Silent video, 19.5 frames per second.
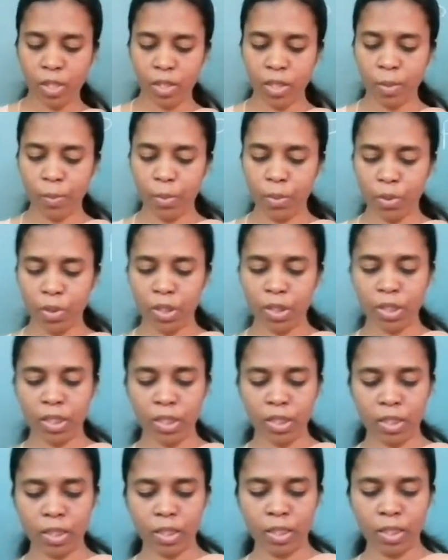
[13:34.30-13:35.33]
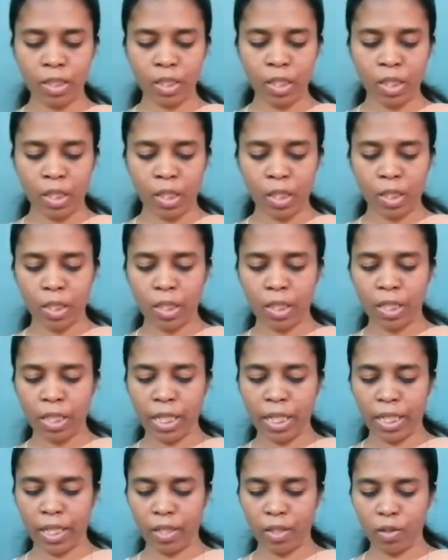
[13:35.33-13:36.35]
suppose this is the
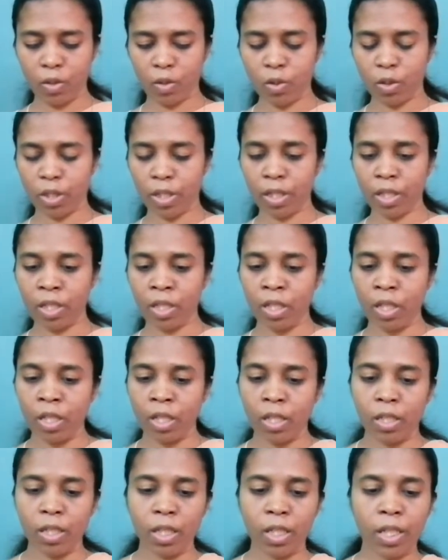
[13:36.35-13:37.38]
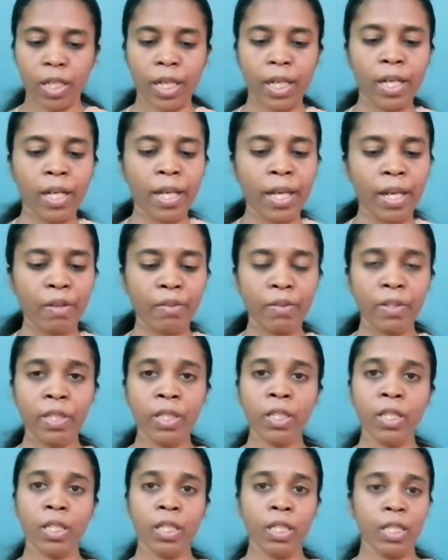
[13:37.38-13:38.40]
nail. Okay, the nail have
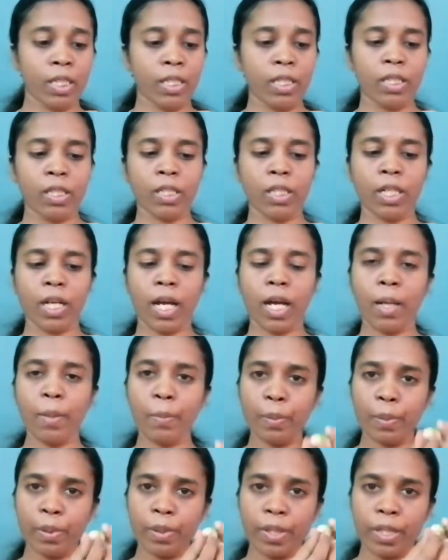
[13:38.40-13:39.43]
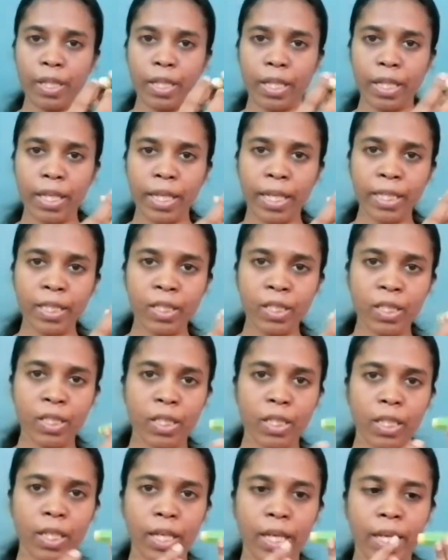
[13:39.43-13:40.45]
a sharp edge
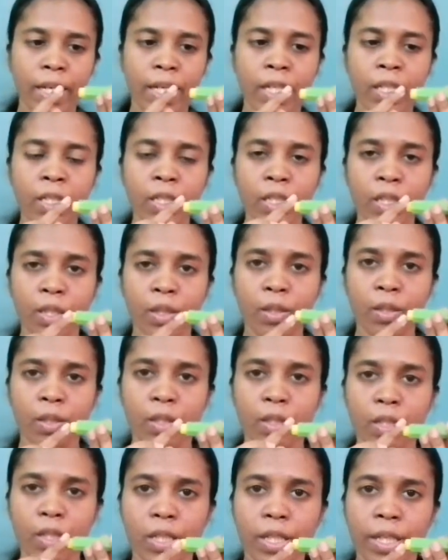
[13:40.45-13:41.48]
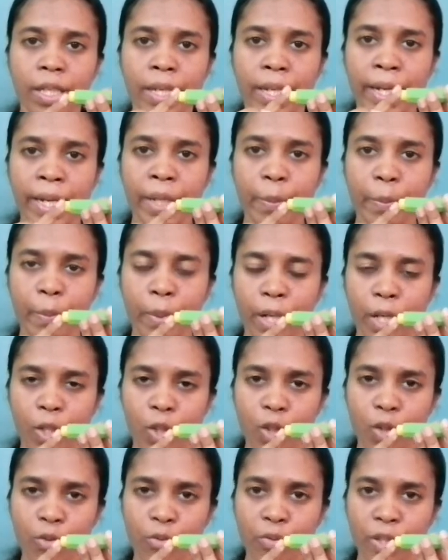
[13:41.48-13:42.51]
and a head part
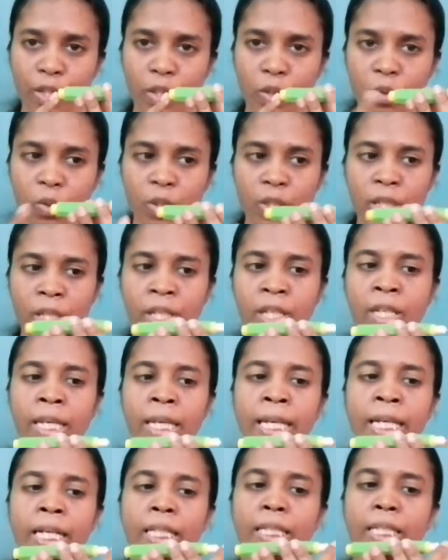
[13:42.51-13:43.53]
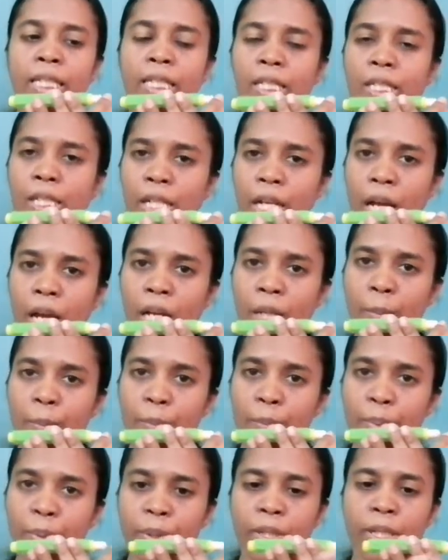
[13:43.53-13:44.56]
of it. Okay, the
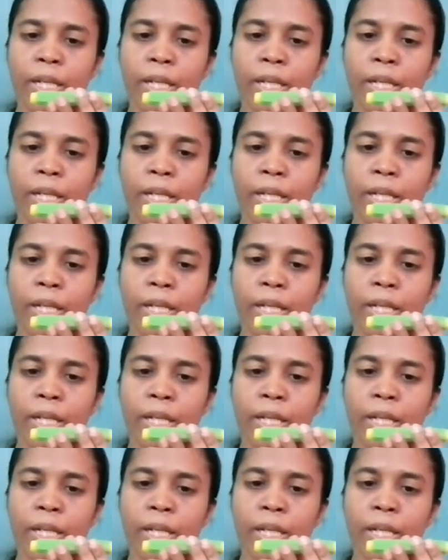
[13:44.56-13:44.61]
sharp